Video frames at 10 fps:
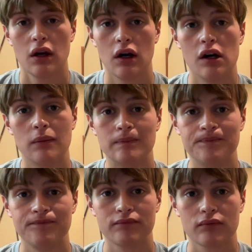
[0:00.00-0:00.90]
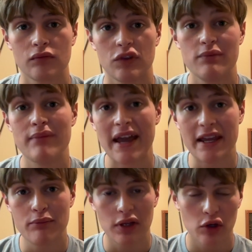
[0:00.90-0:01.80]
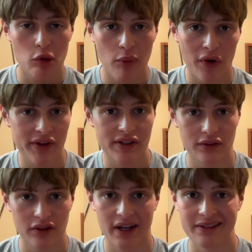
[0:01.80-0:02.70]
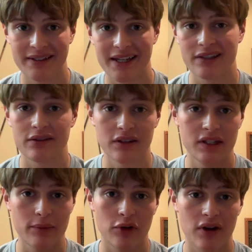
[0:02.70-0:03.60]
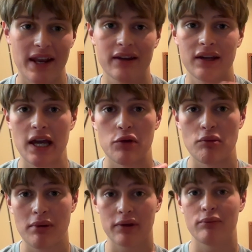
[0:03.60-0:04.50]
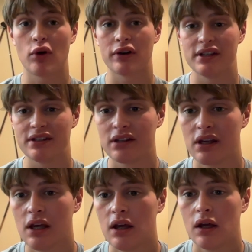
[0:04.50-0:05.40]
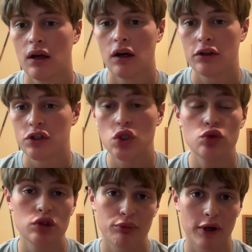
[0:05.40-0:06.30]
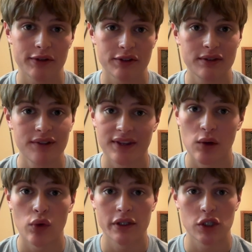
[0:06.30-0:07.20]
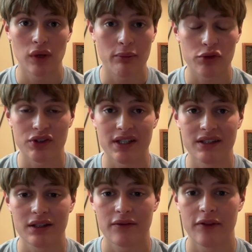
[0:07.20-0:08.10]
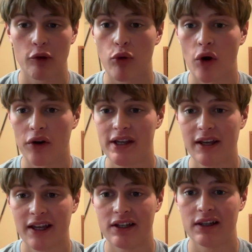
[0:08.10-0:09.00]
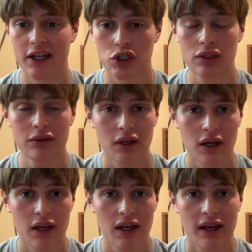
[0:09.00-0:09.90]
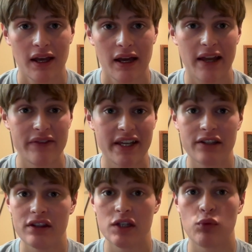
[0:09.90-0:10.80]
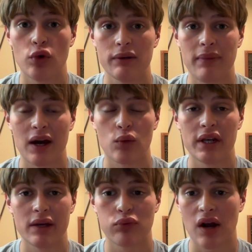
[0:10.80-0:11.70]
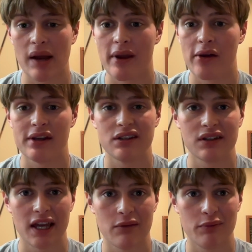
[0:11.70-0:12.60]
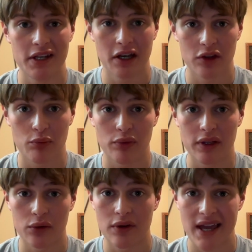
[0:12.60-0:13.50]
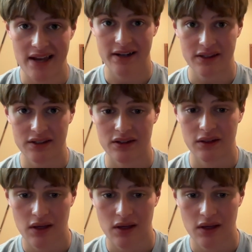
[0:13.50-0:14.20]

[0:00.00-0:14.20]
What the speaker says: The main political parties in the United States, the Democratic and Republican parties, choose a person that they want to represent their party in the election, and they get to this point by winning primaries and beating other political candidates.